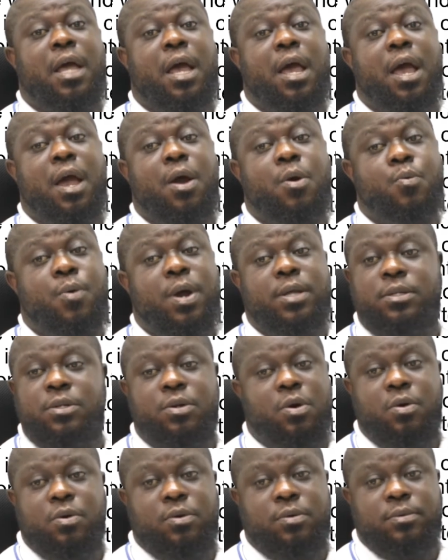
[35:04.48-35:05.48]
uh, weight.
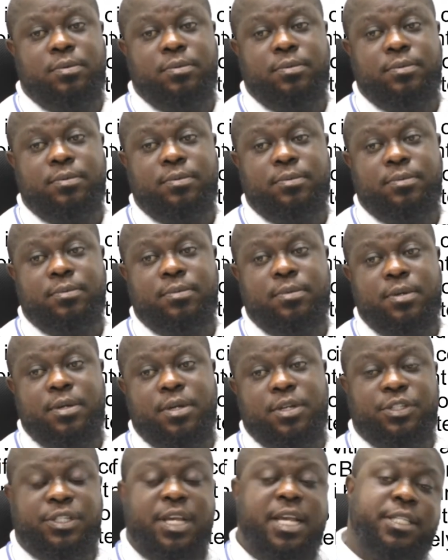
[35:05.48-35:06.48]
No.
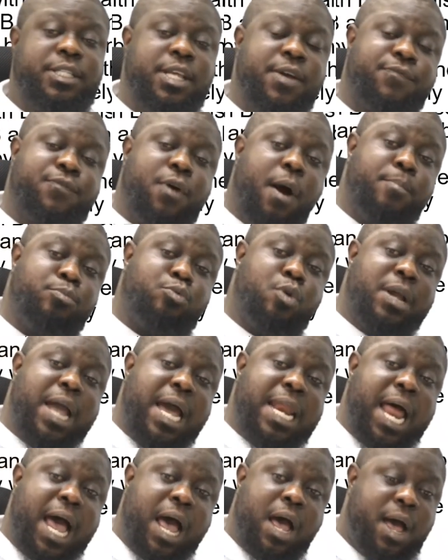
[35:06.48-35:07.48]
Since they've come
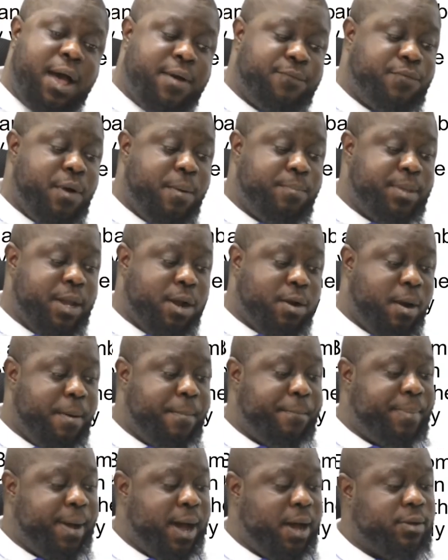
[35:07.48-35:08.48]
together and formed the
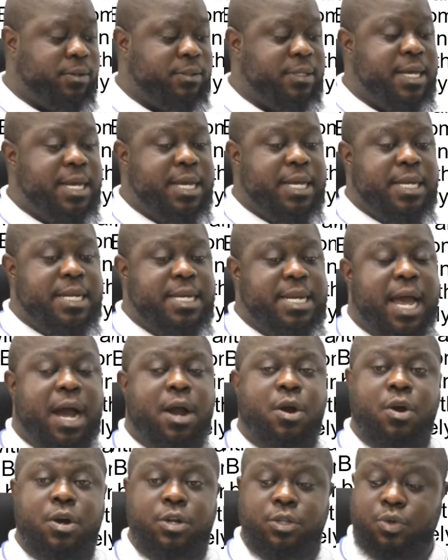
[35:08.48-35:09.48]
compound, they are
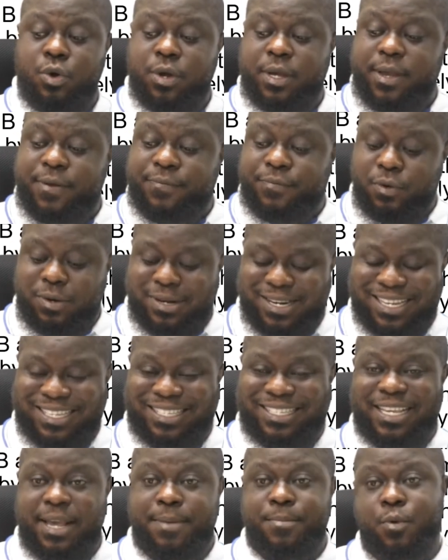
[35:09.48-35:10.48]
going to give you the
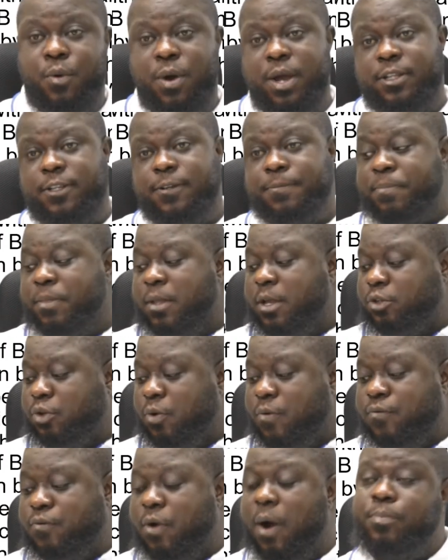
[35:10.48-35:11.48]
same weight. So
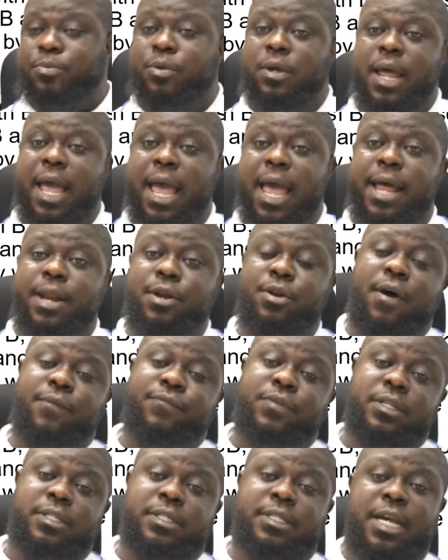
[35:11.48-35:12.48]
we've come to the end of
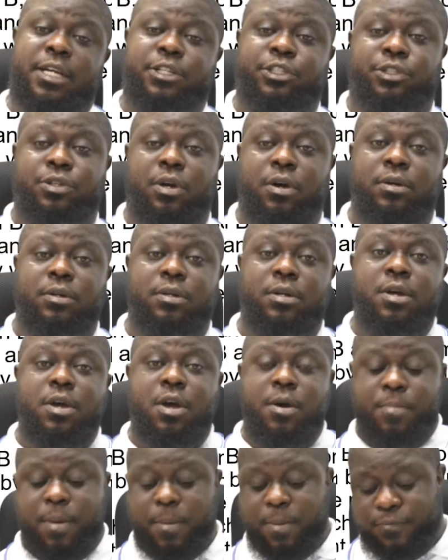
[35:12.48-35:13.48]
this section.
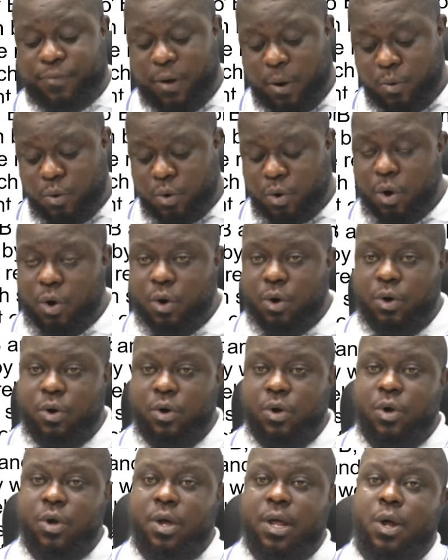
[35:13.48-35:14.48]
But before we
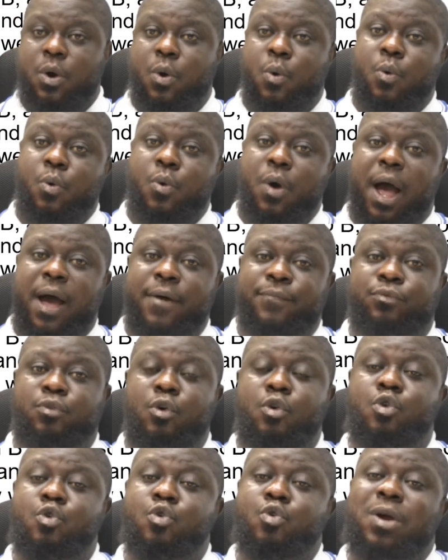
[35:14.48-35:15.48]
go, we have to
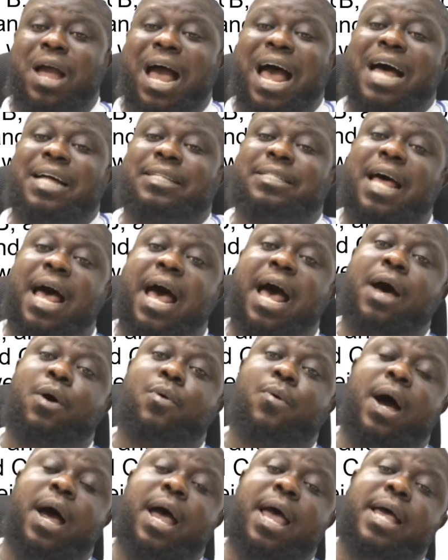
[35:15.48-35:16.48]
look at
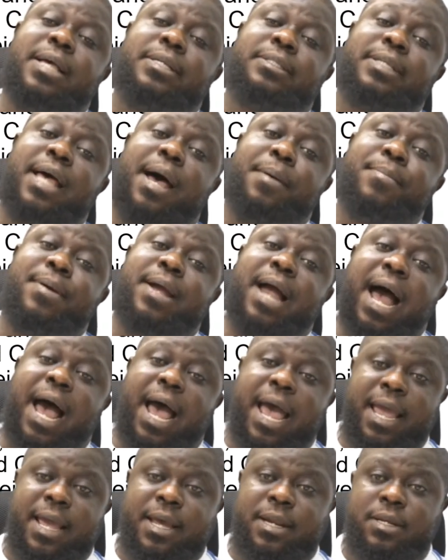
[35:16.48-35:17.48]
our exam
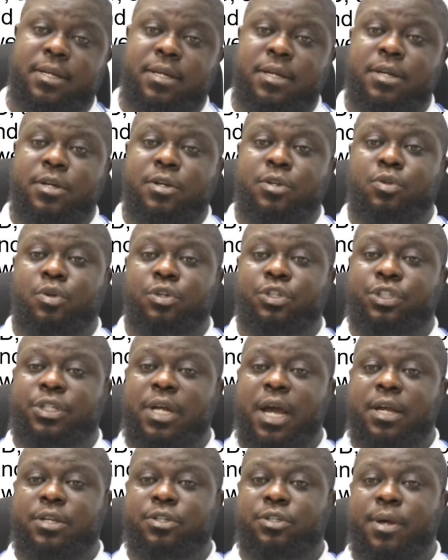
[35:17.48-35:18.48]
guide to
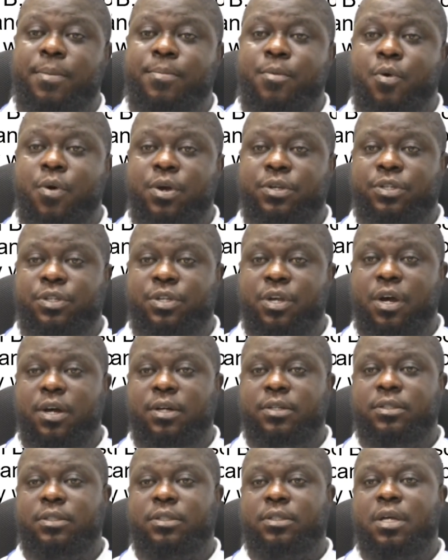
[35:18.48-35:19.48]
check some
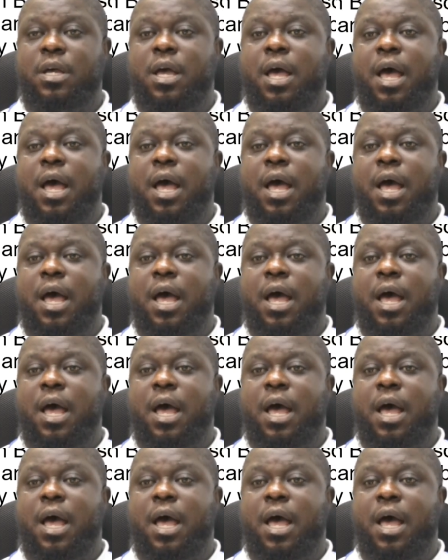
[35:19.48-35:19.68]
questions